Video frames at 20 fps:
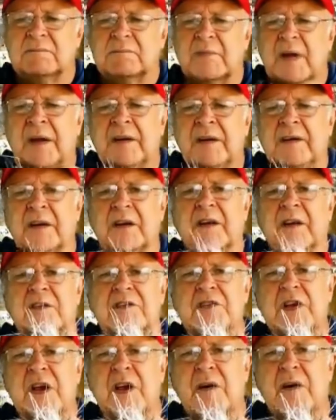and you can
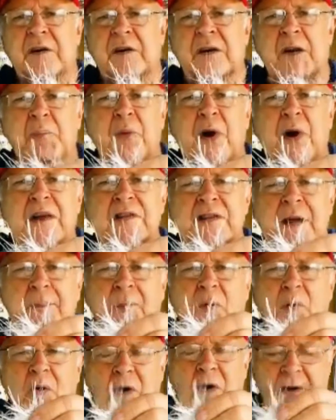tear it and it breaks up
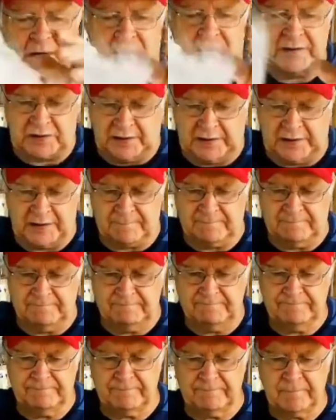quite easily.
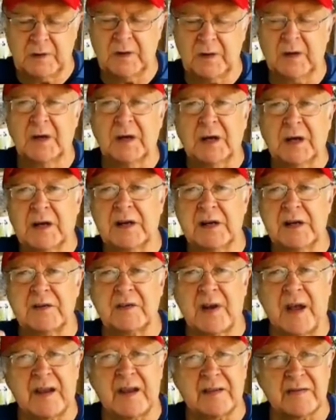
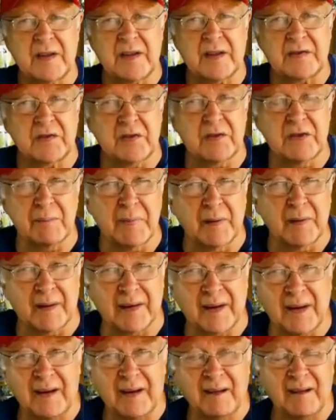Each has their
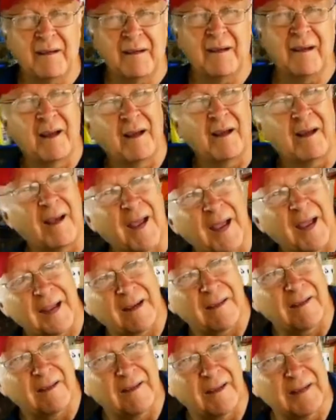suitability,
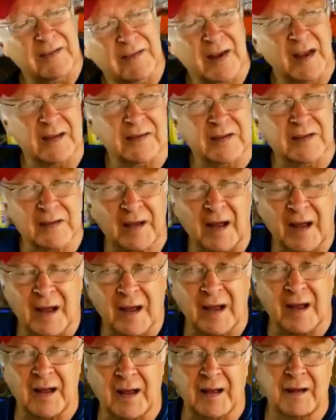and each has
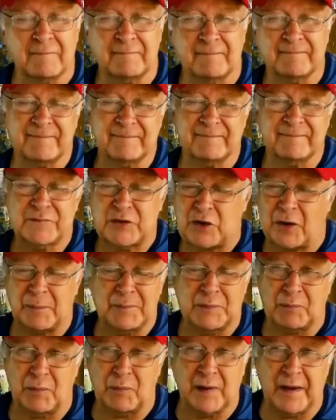
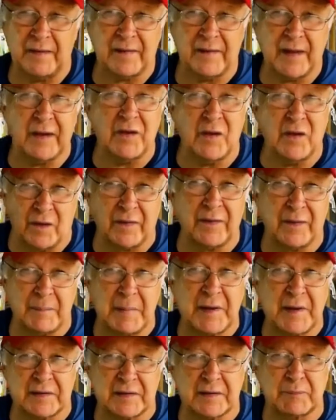jobs where they're not the
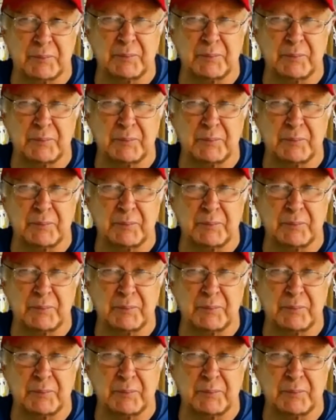best